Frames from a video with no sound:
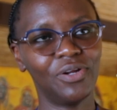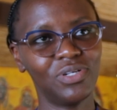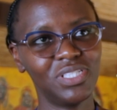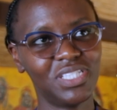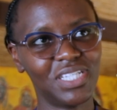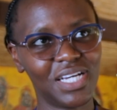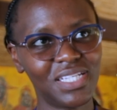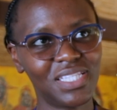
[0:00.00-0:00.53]

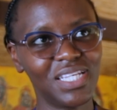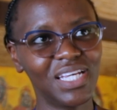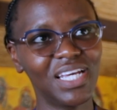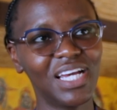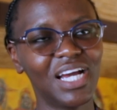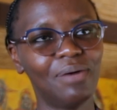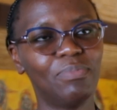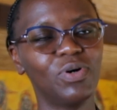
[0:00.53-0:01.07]
not just
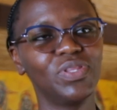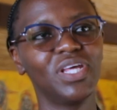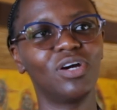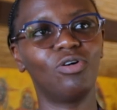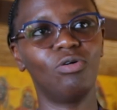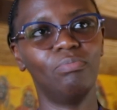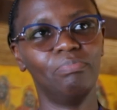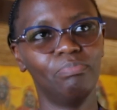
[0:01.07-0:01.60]
thinking about the
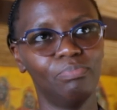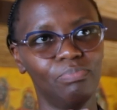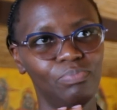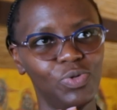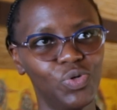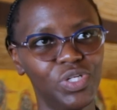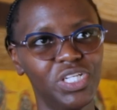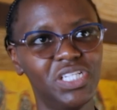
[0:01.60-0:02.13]

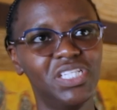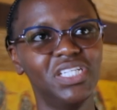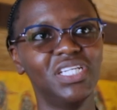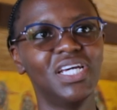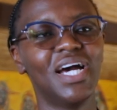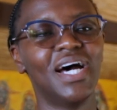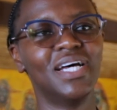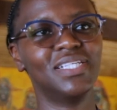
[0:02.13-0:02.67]

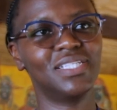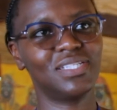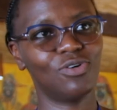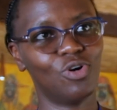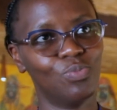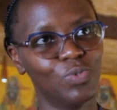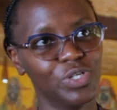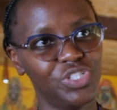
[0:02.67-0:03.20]
community as
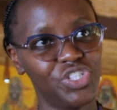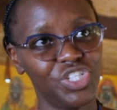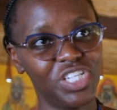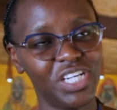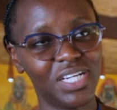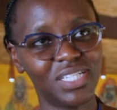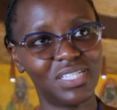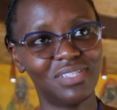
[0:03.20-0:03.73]

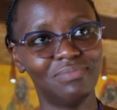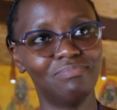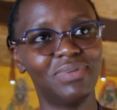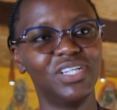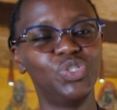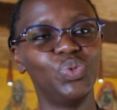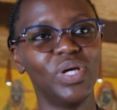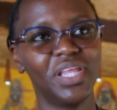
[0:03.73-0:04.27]
homogeneous,
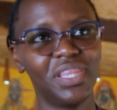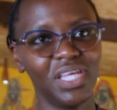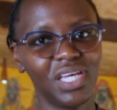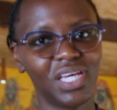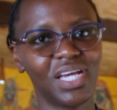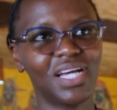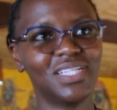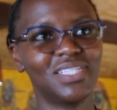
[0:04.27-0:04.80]
but we are
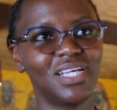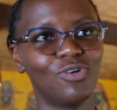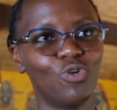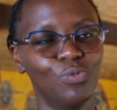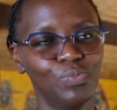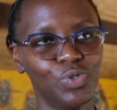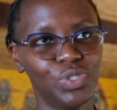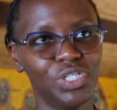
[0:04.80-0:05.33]
thinking as a
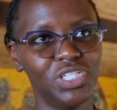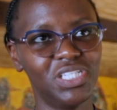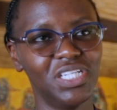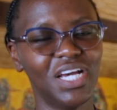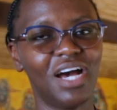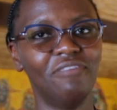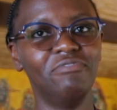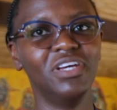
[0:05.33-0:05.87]
community
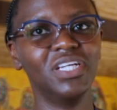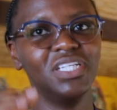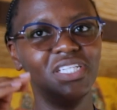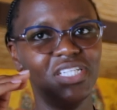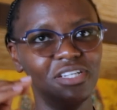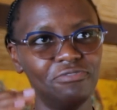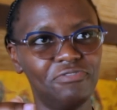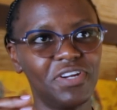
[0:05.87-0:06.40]

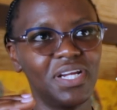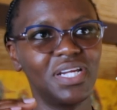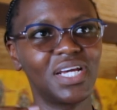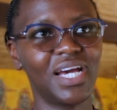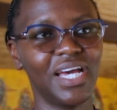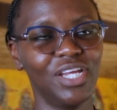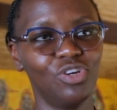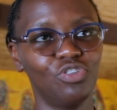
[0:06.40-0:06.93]
having different
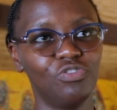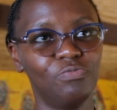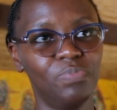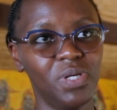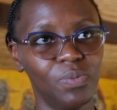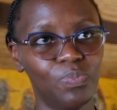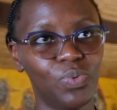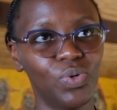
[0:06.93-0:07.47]
kind of
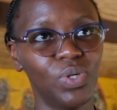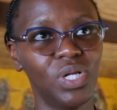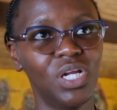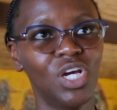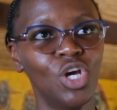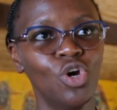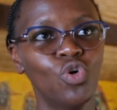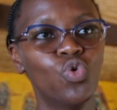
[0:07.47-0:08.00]
people
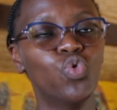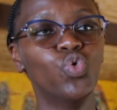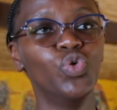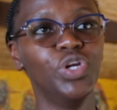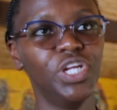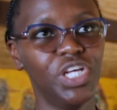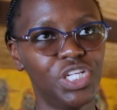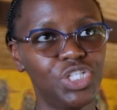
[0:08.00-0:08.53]
who
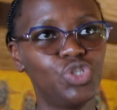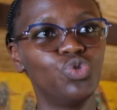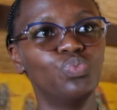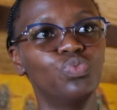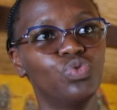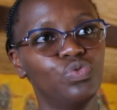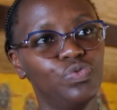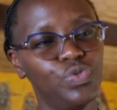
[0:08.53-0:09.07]
need to
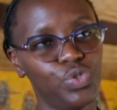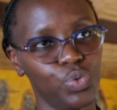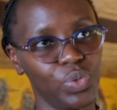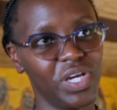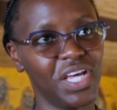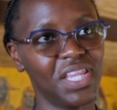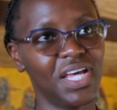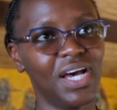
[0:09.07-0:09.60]
move
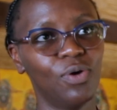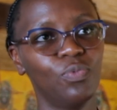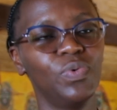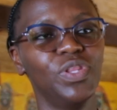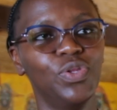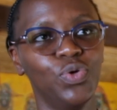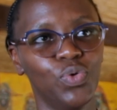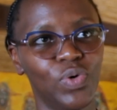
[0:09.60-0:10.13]
together
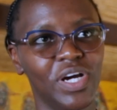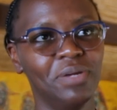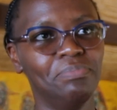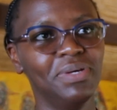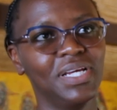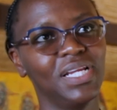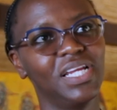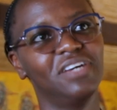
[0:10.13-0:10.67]
with no one
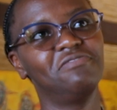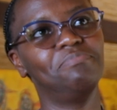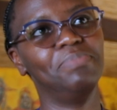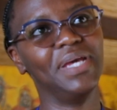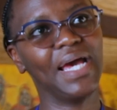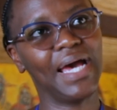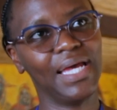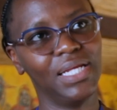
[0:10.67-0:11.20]
being left
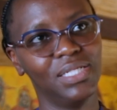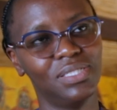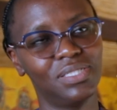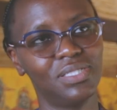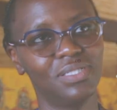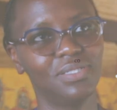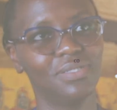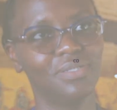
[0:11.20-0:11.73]
behind.